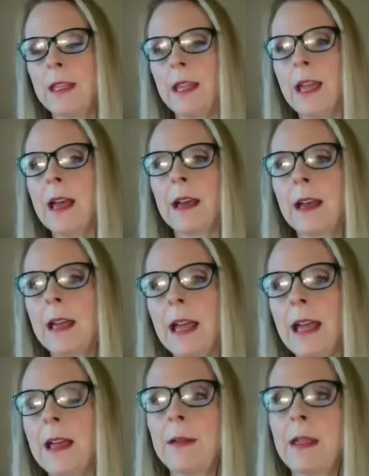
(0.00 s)
Yeah.
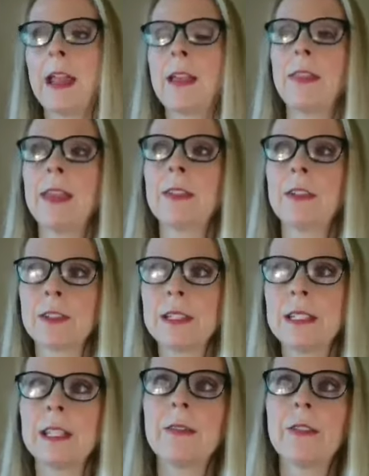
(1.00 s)
And I think there's a
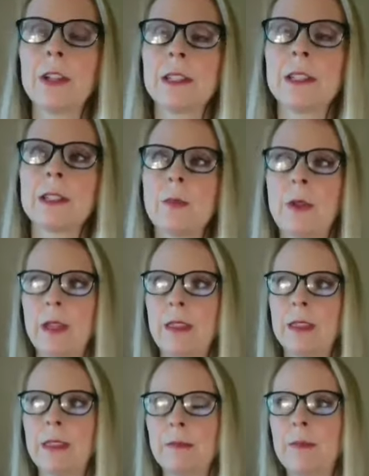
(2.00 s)
difference
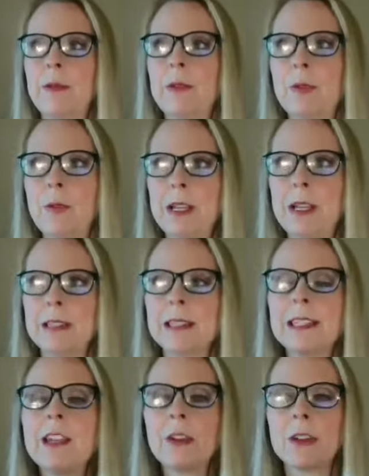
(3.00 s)
between
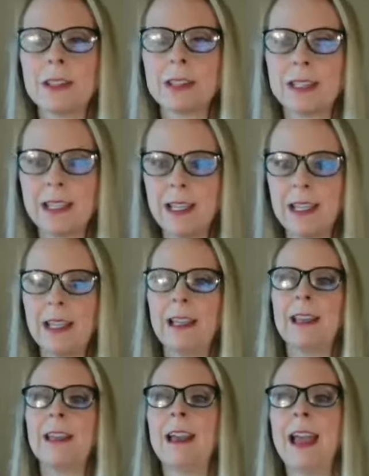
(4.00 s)

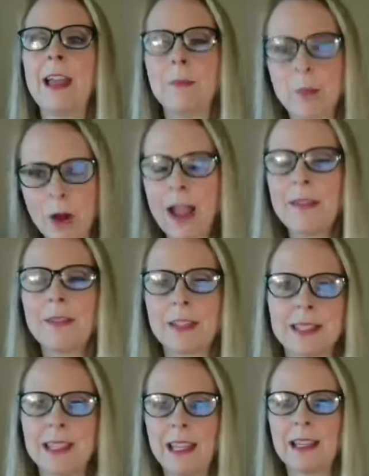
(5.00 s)
secrecy and
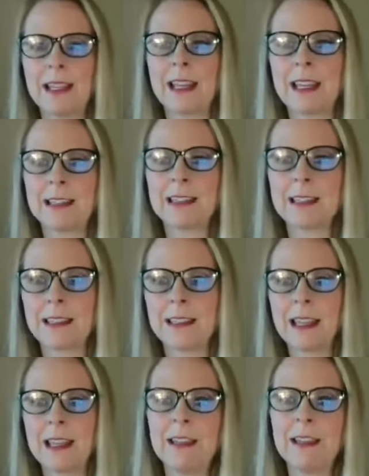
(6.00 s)
privacy, and kids
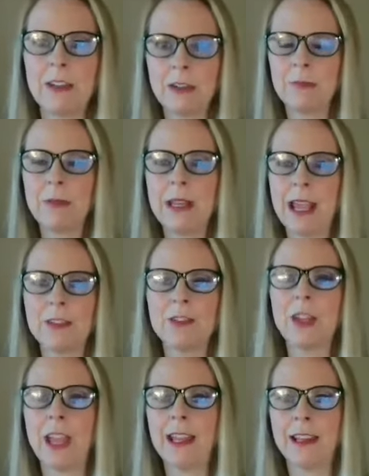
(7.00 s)
can be
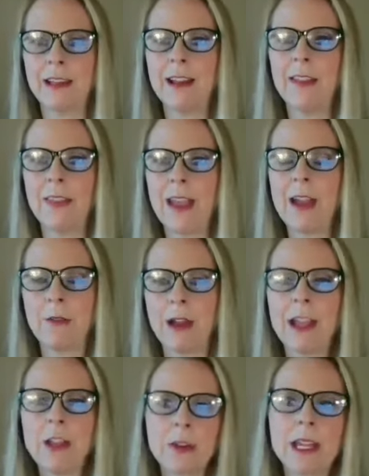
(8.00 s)
educated on that,
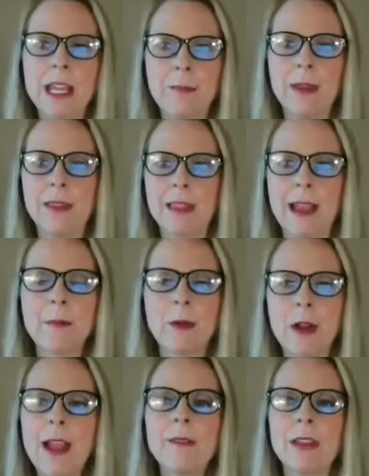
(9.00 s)
right? You're keeping that
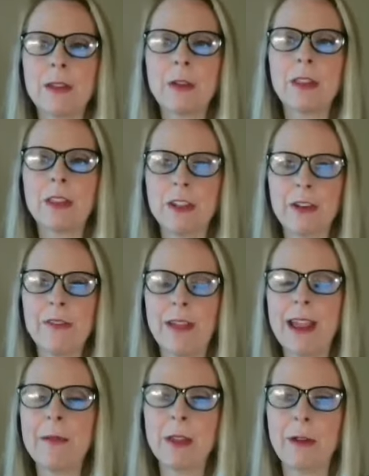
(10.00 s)
private within your
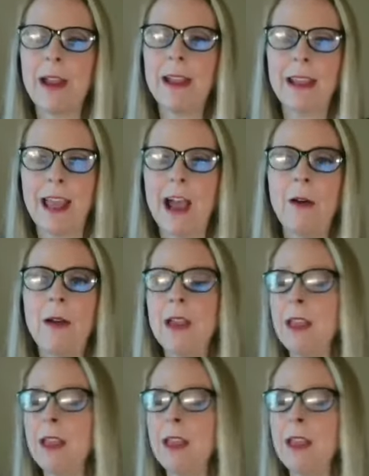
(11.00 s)
family right now.